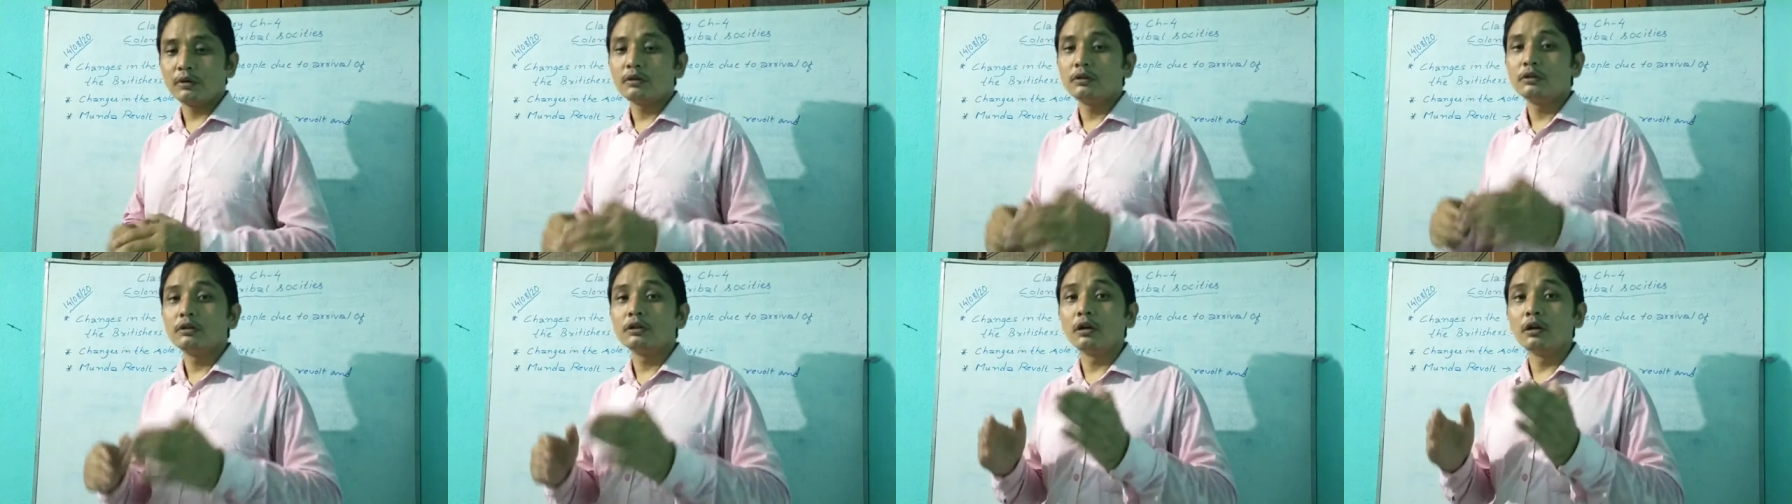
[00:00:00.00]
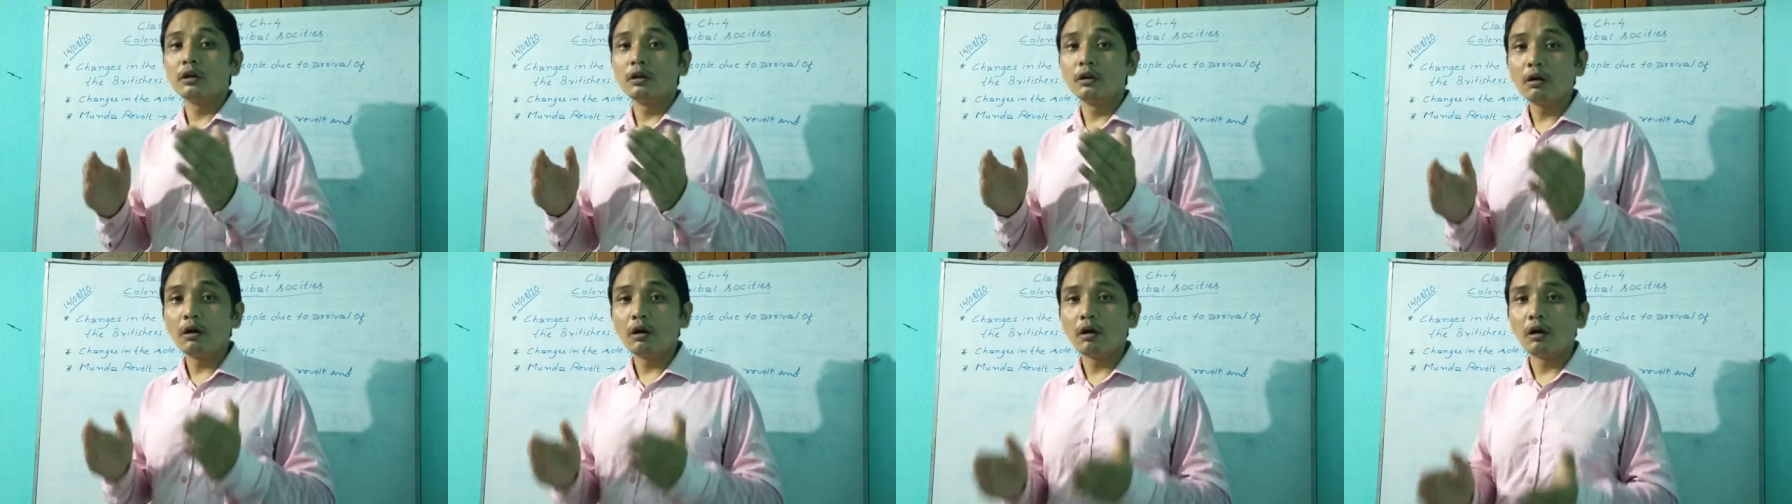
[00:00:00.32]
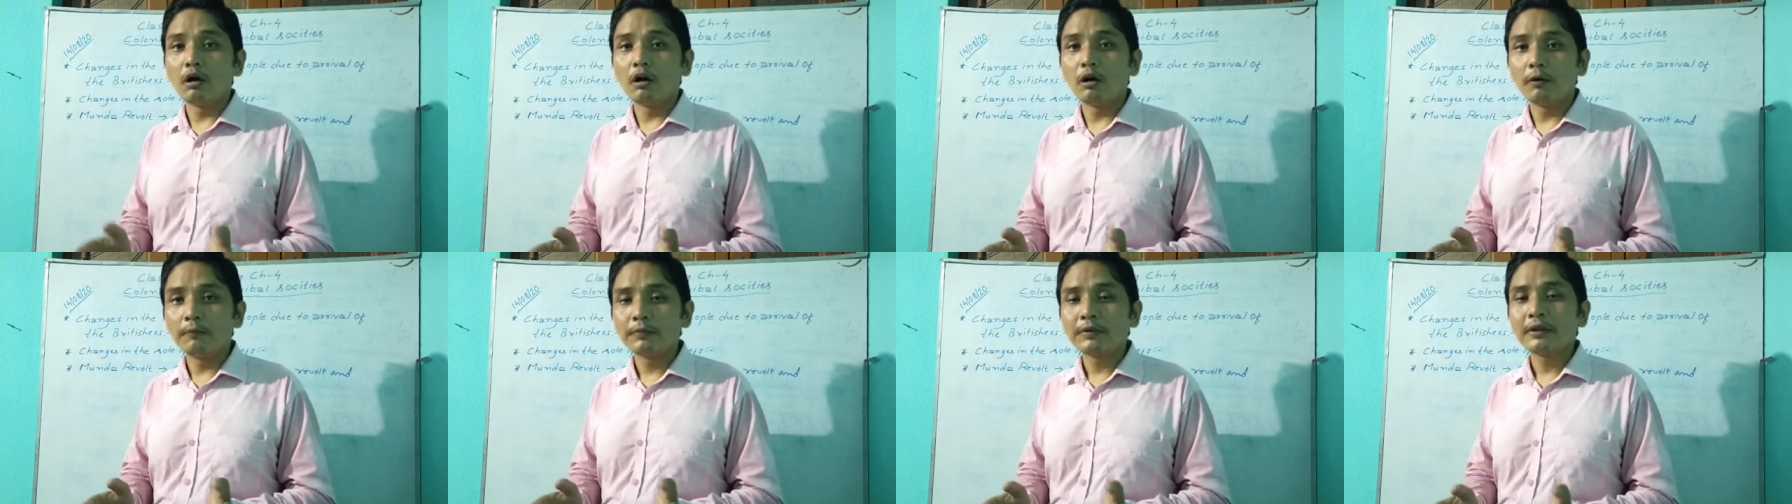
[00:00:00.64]
the
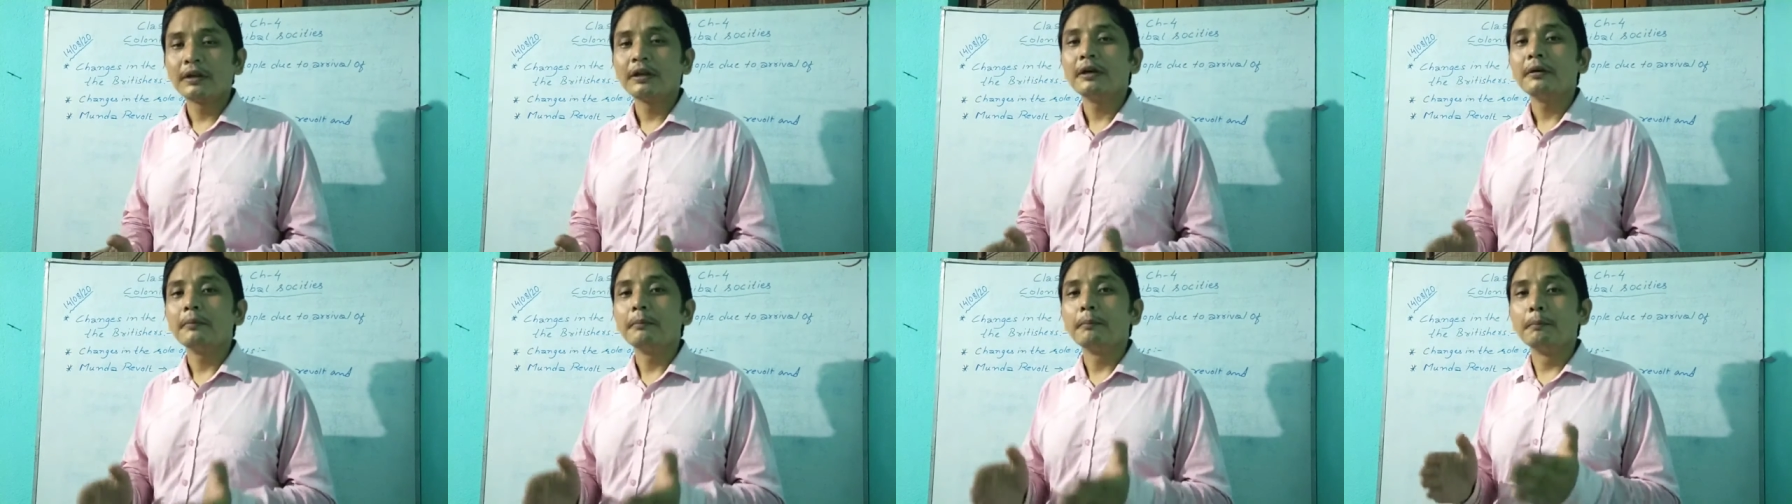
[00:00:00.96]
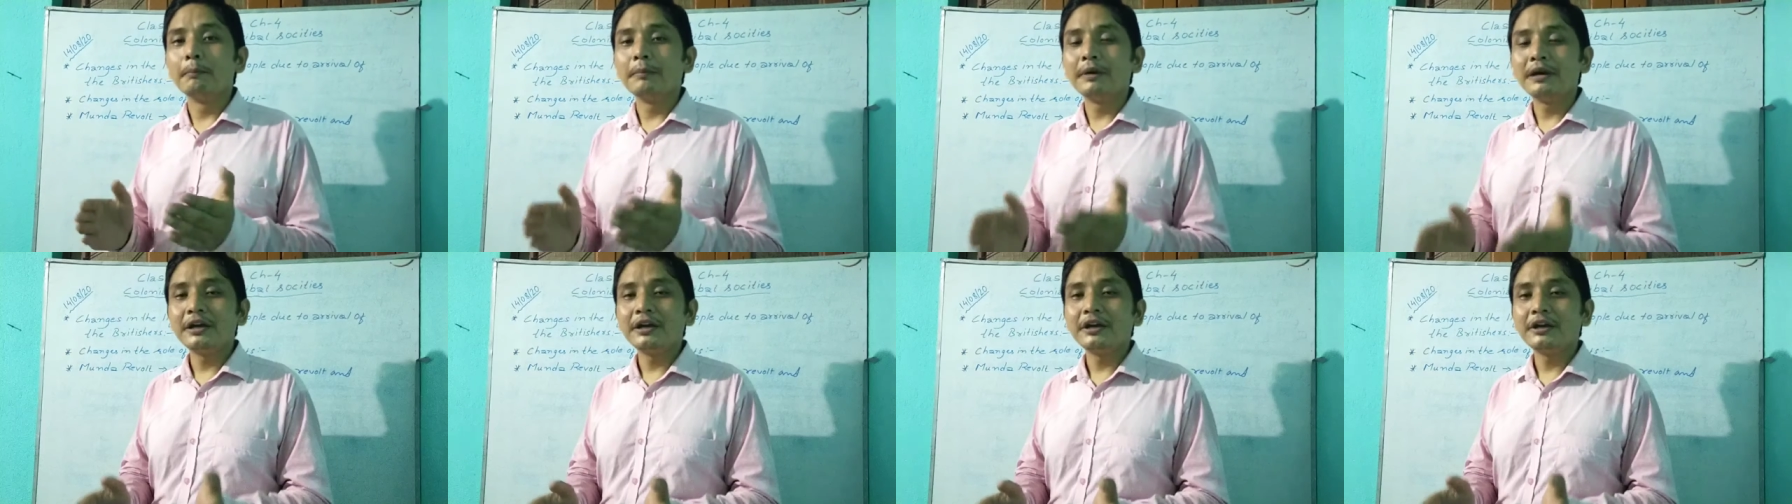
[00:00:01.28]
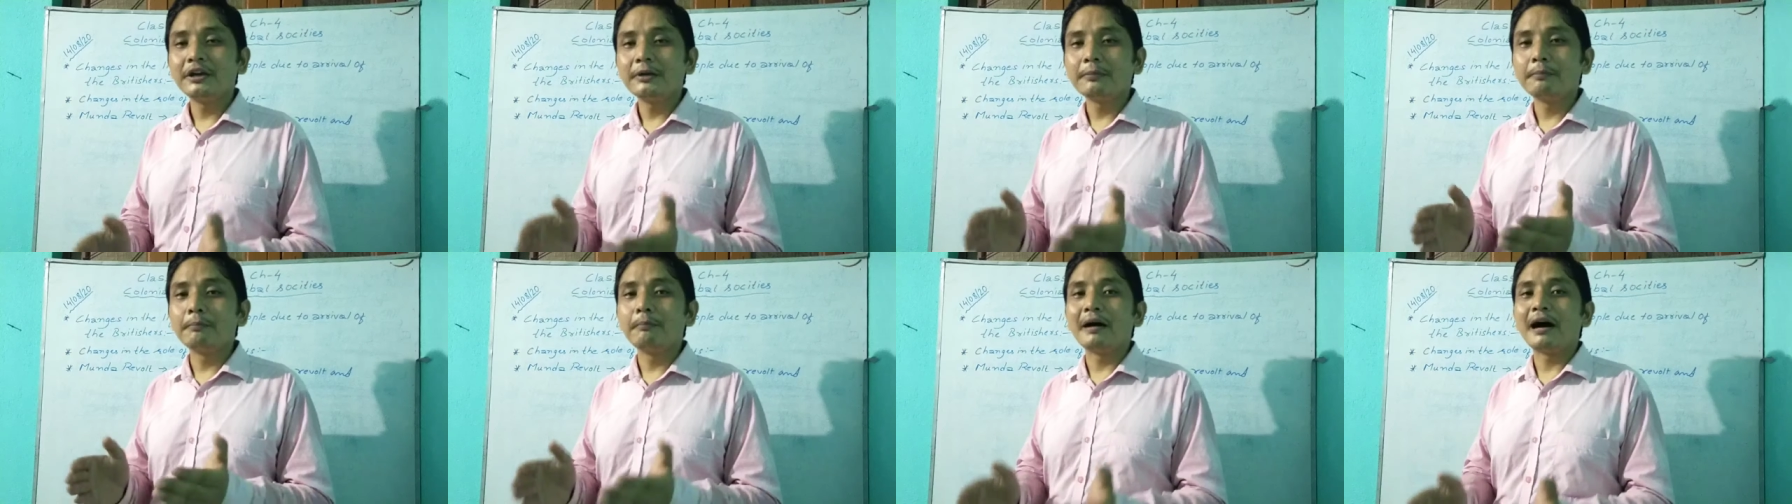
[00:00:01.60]
law
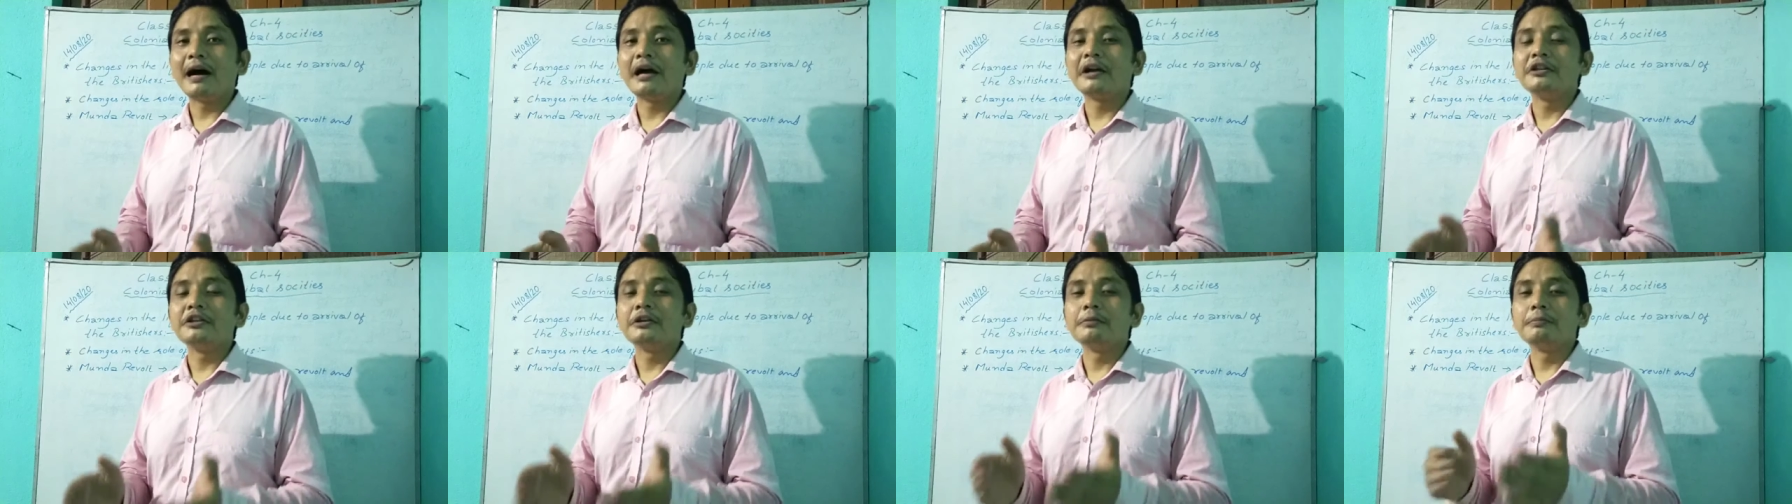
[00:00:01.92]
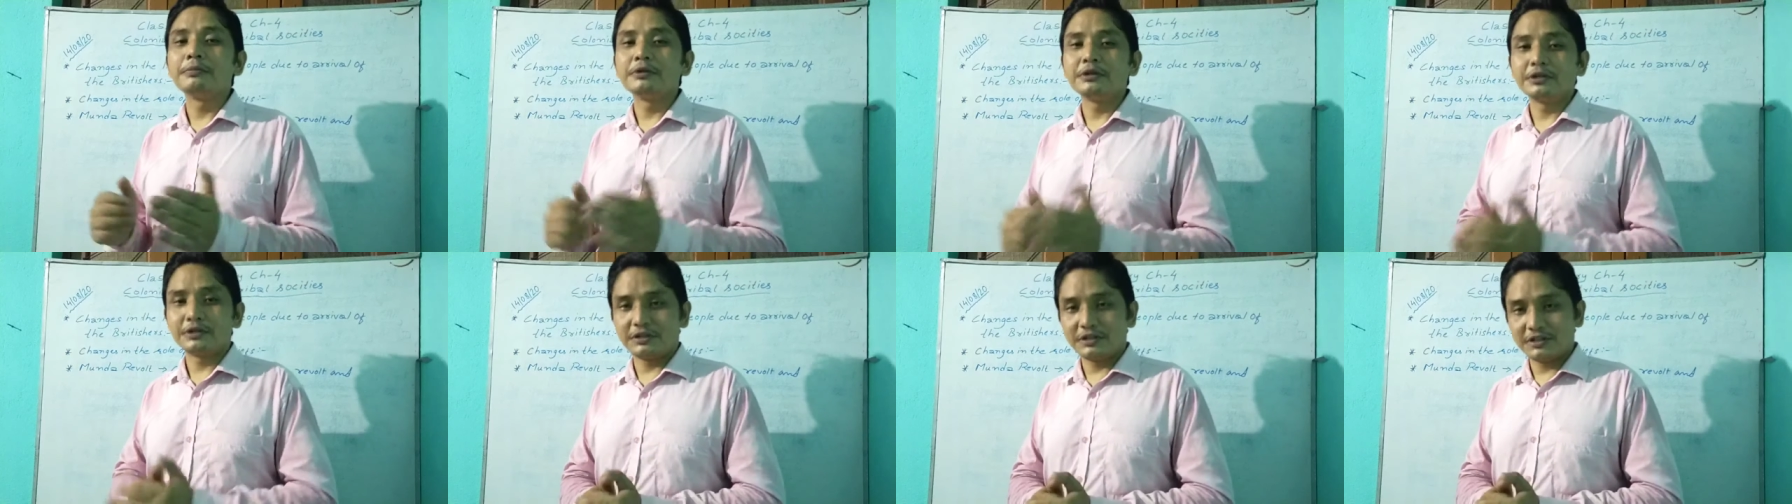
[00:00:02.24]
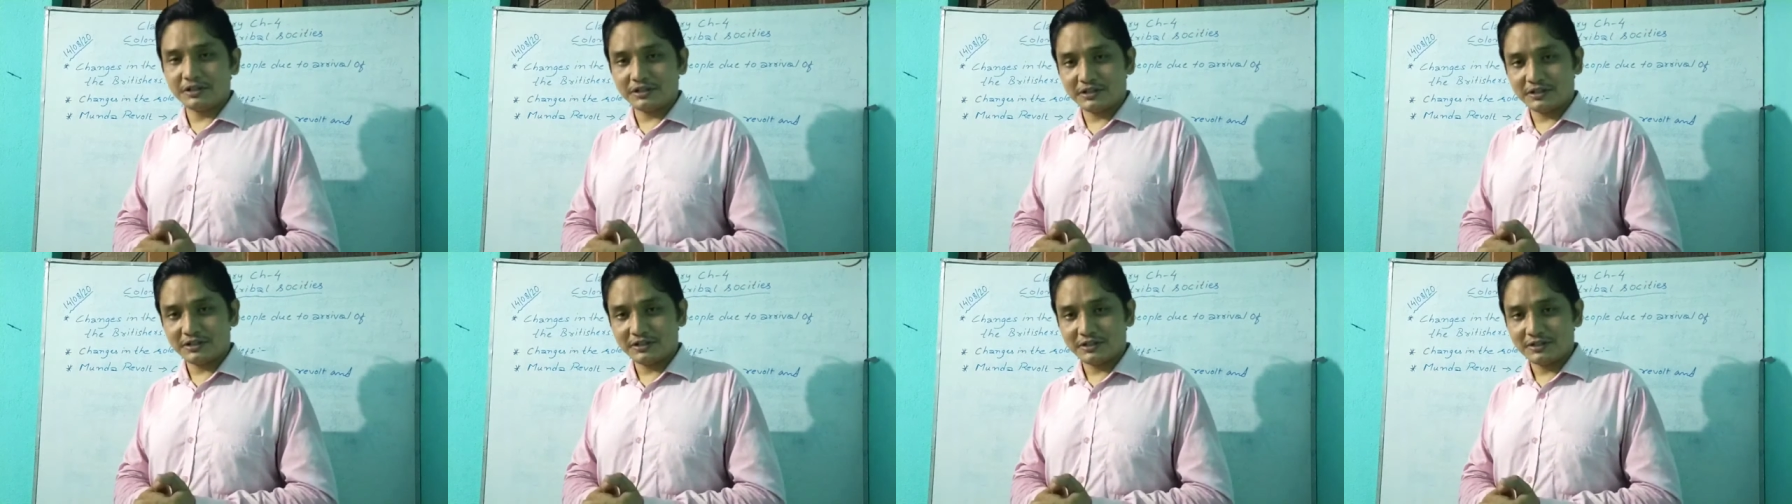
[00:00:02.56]
made by the
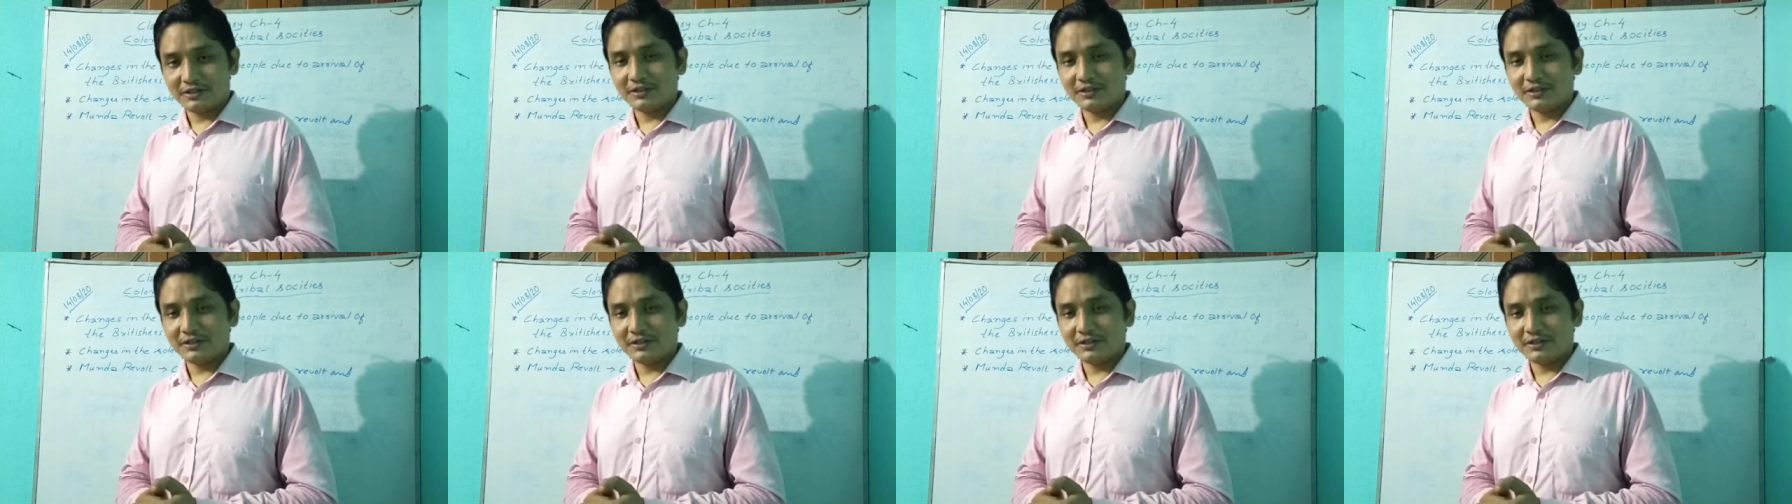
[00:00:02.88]
British.